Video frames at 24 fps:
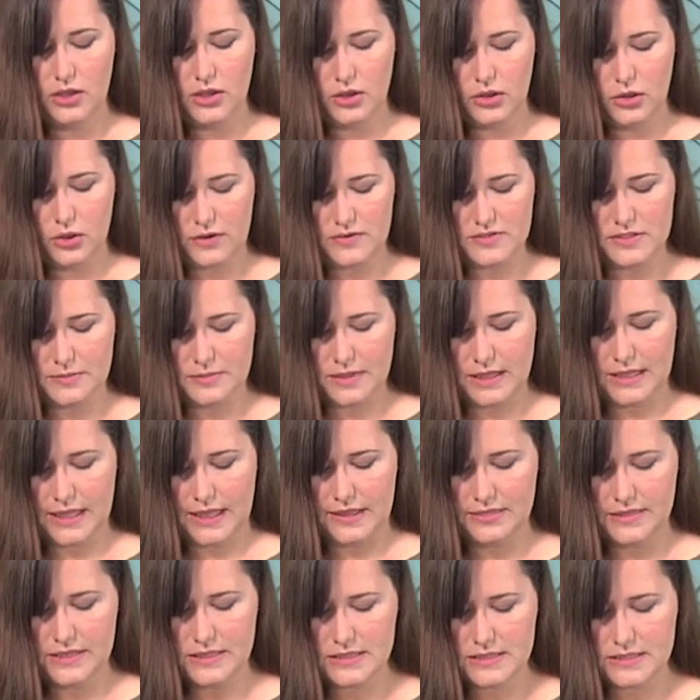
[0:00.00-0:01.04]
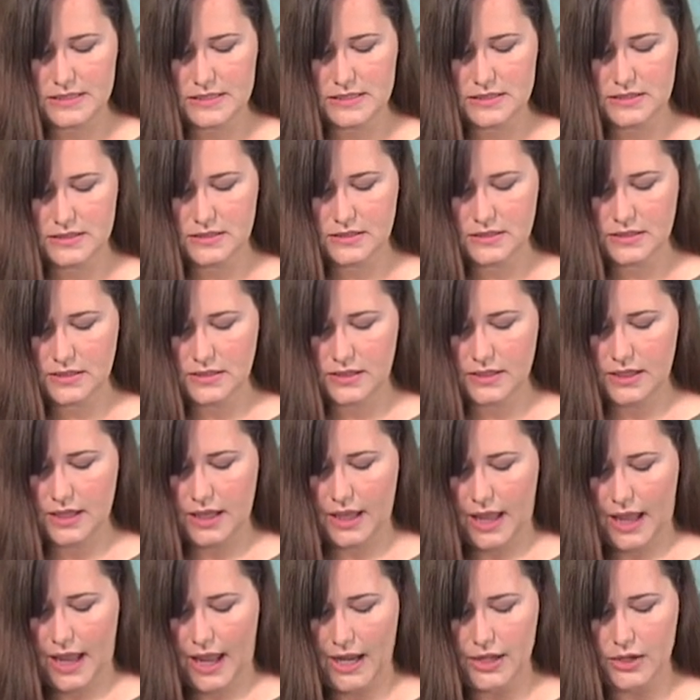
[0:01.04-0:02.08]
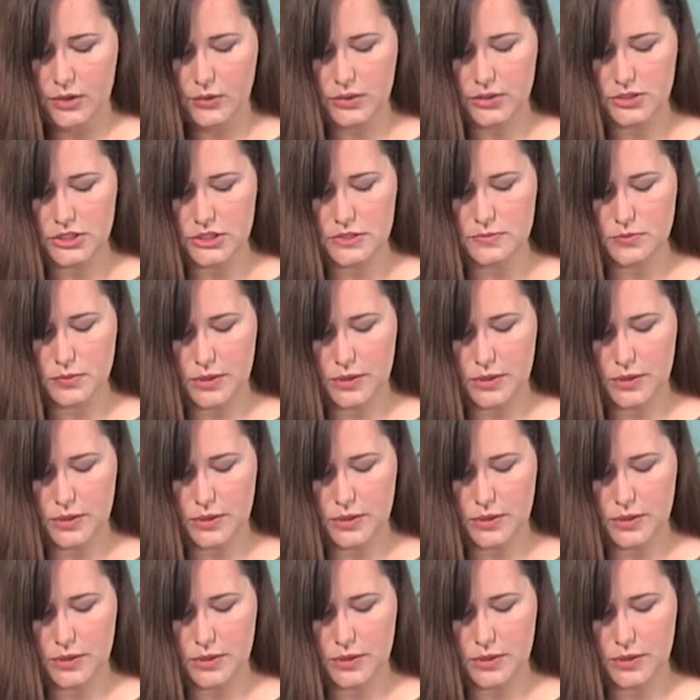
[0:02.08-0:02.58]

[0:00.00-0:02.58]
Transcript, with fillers: You'll have something like this and you can just